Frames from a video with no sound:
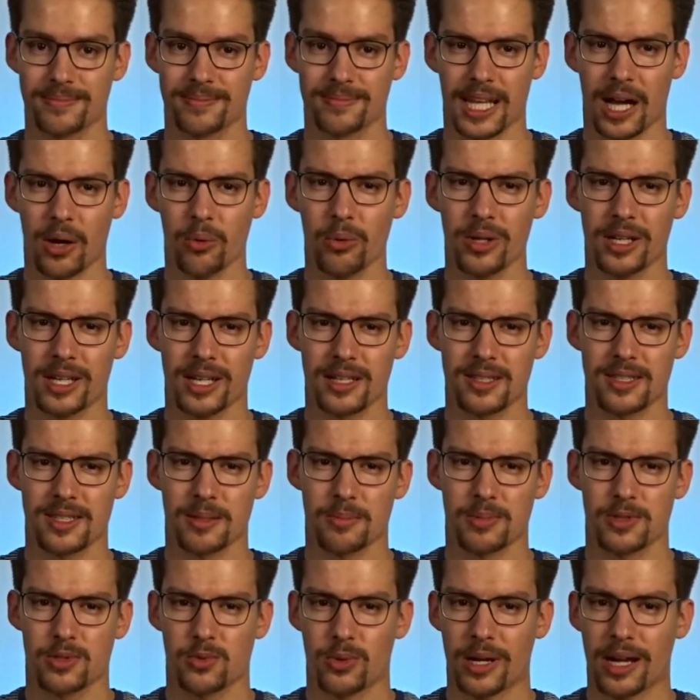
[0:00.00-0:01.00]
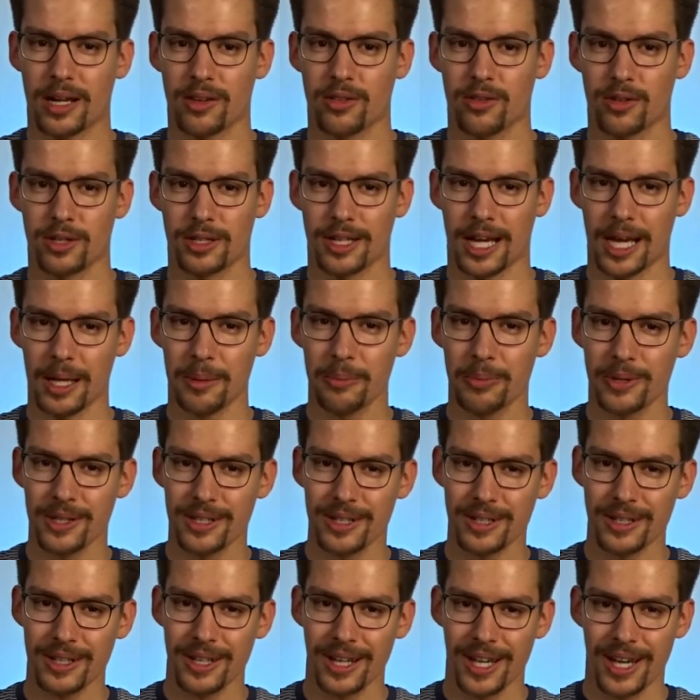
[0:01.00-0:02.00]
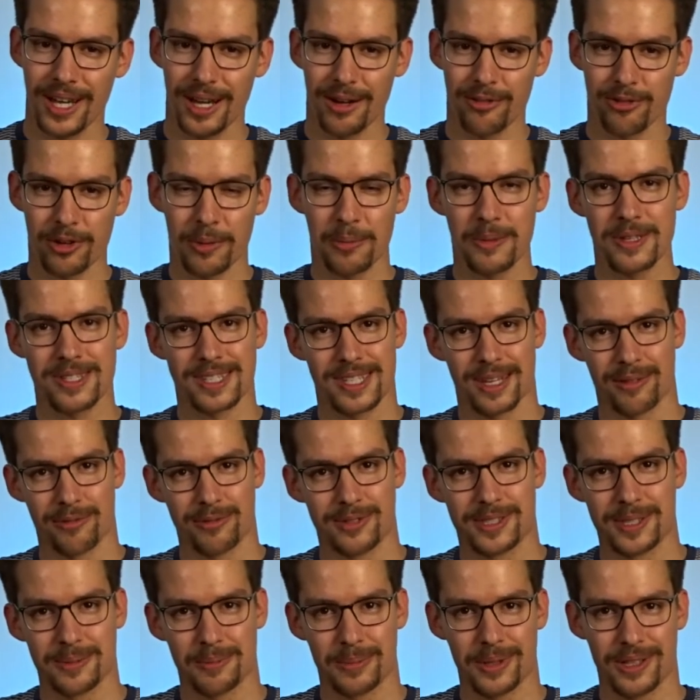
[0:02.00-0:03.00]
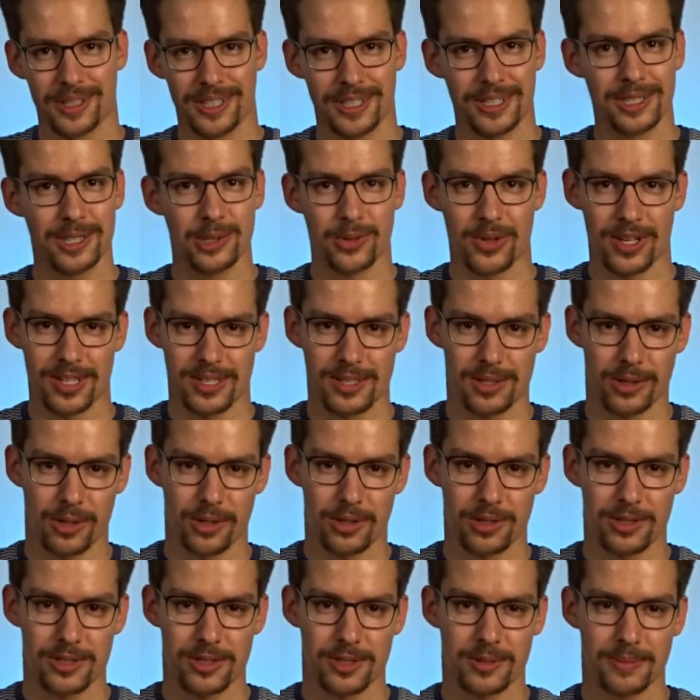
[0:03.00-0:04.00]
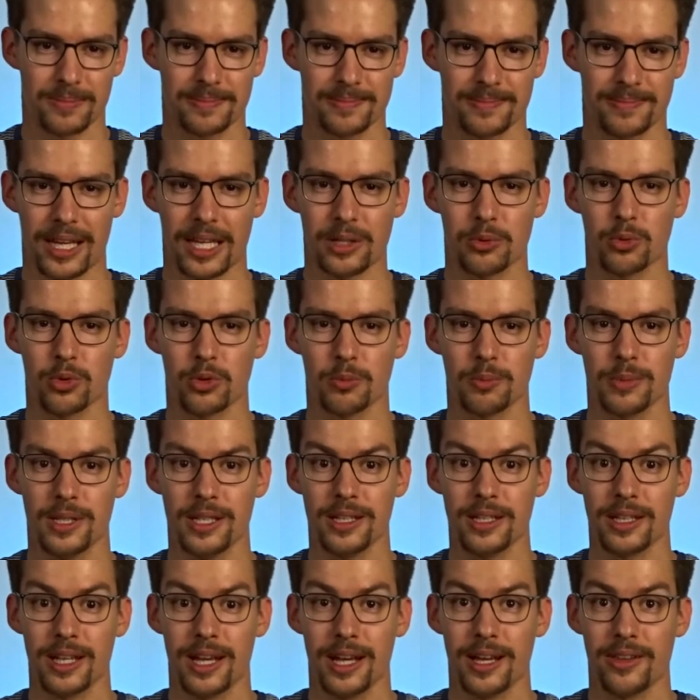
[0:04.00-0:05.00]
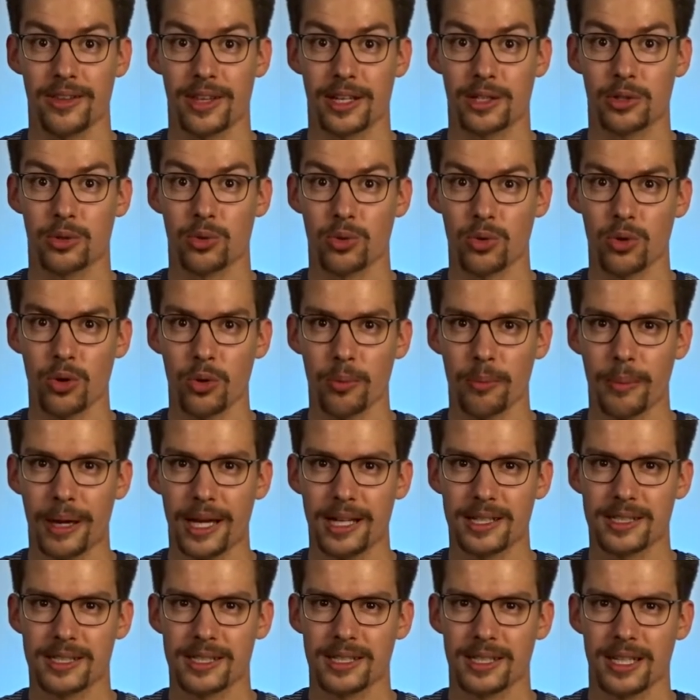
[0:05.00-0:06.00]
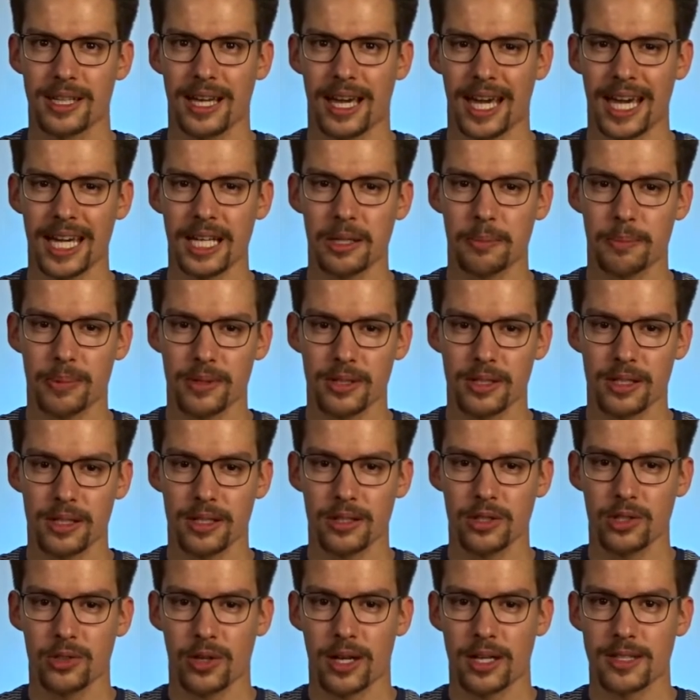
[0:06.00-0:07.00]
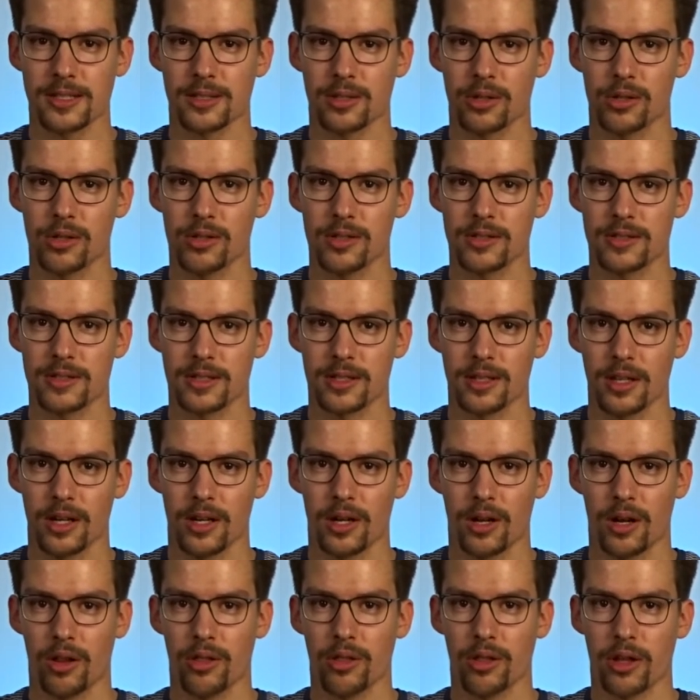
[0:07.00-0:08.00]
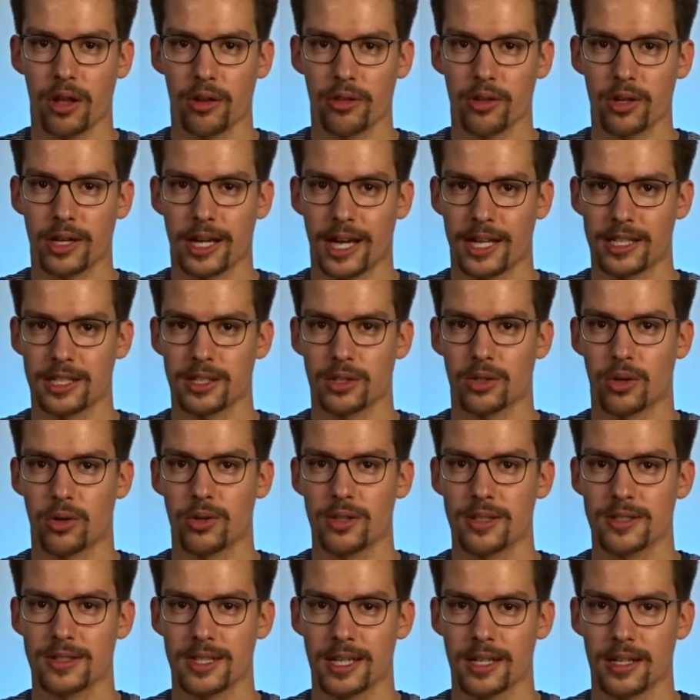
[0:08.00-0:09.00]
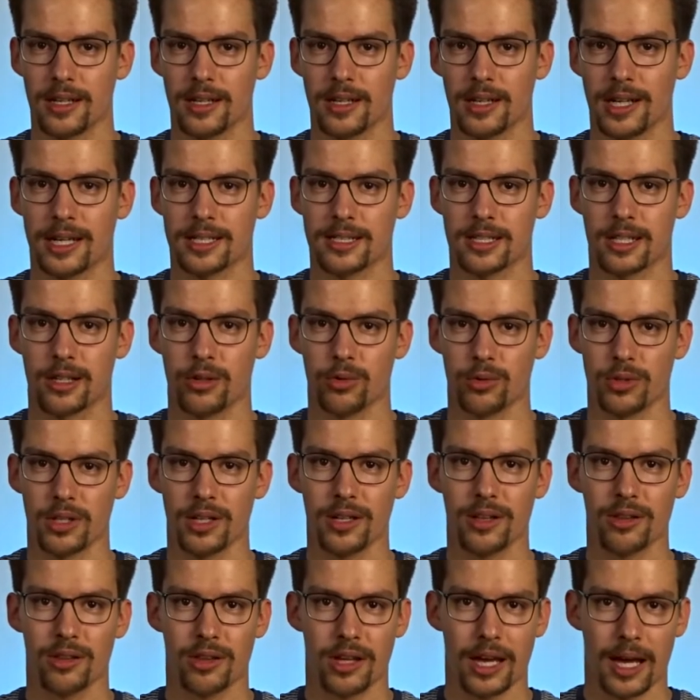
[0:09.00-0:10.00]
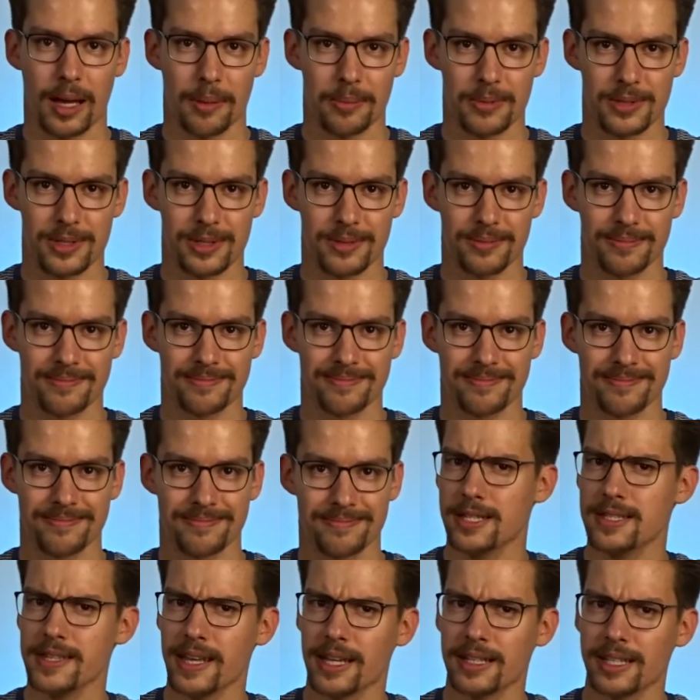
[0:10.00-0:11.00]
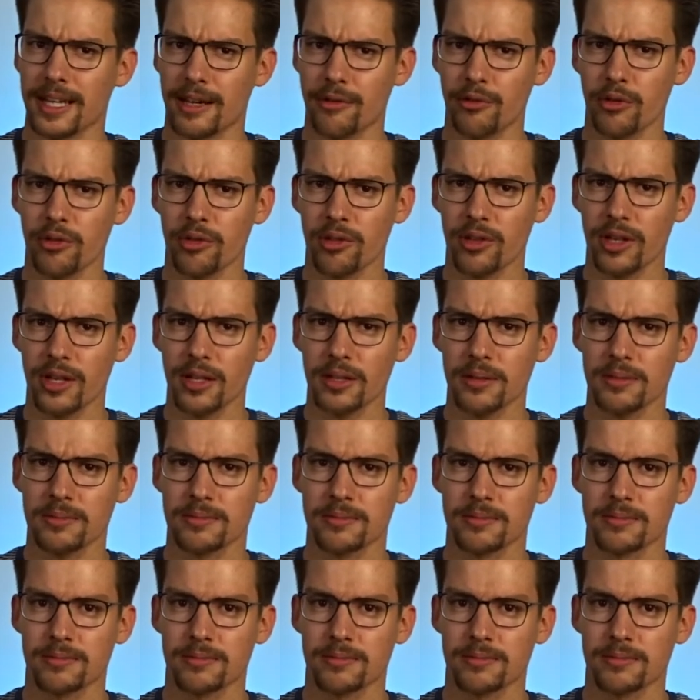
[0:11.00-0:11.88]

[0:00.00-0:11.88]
Now we can subtract the 9 billion from the 17 billion US dollars. That would mean that Google made 8 billion US dollars on the other categories excluding the apps. Is that everything?